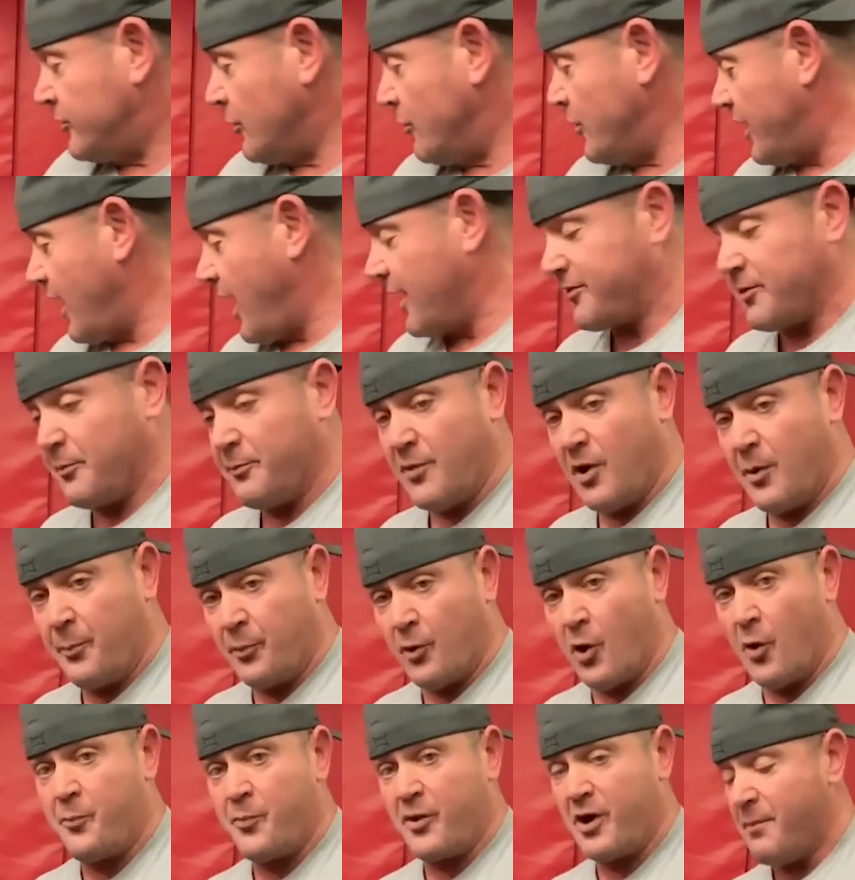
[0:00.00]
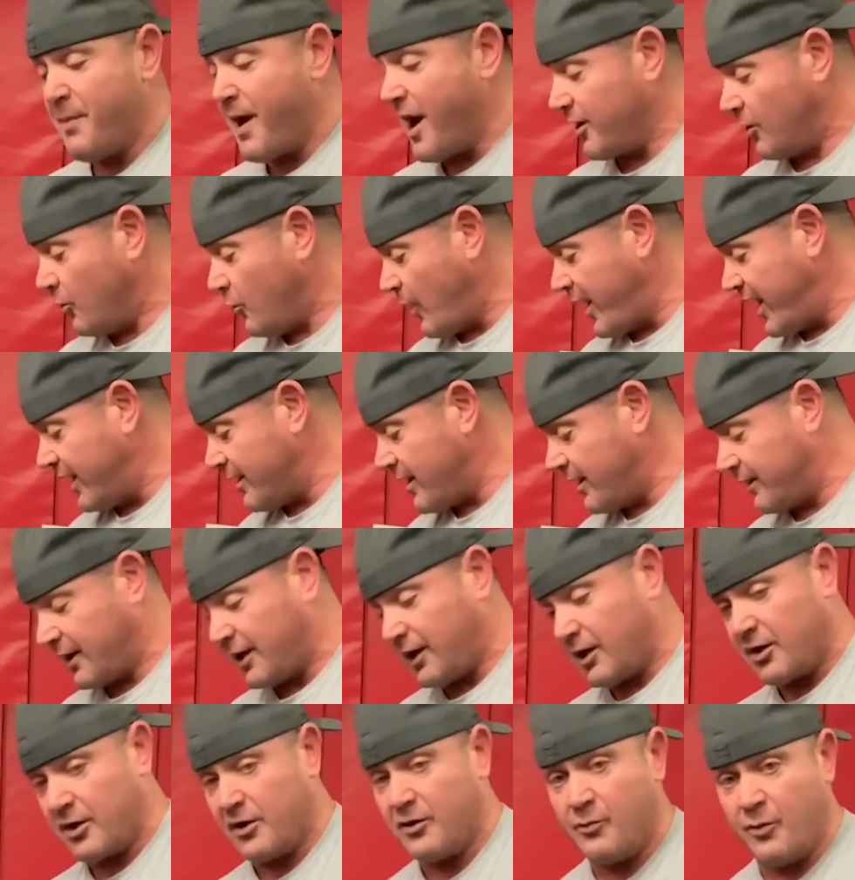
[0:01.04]
So we got the appropriate amount of weight on
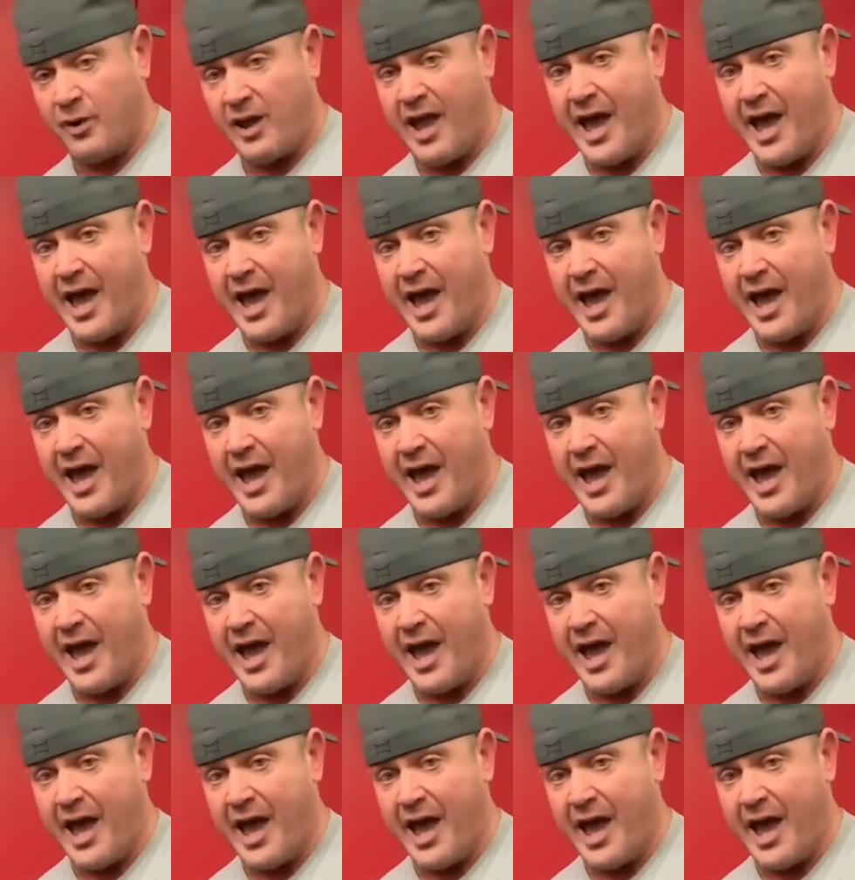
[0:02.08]
here.